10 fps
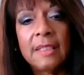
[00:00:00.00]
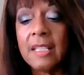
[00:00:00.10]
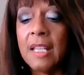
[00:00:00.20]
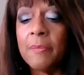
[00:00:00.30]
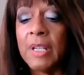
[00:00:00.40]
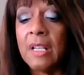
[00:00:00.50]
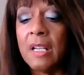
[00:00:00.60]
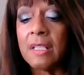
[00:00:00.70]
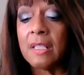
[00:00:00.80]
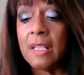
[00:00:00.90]
I said,
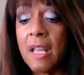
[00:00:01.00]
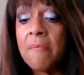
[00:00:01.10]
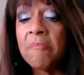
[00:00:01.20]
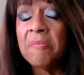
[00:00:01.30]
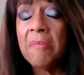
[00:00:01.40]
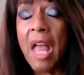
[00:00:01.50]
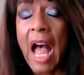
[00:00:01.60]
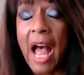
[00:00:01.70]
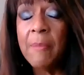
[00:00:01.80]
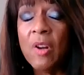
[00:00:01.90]
"Because
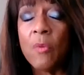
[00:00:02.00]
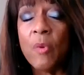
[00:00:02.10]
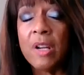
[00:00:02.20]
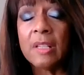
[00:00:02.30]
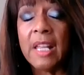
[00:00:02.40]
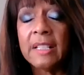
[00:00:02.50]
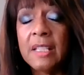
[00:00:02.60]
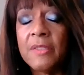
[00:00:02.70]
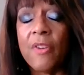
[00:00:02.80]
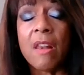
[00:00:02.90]
I'm going to wear it like
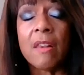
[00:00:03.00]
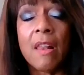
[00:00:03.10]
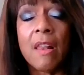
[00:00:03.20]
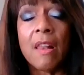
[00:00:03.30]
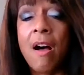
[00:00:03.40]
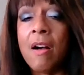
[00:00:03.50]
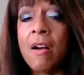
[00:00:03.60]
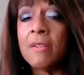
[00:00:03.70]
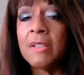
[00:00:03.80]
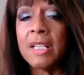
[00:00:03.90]
this for a
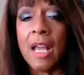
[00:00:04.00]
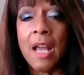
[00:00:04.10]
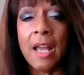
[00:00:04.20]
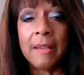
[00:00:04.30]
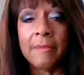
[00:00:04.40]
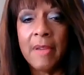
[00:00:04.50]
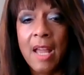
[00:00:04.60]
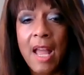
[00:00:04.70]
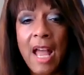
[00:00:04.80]
long time."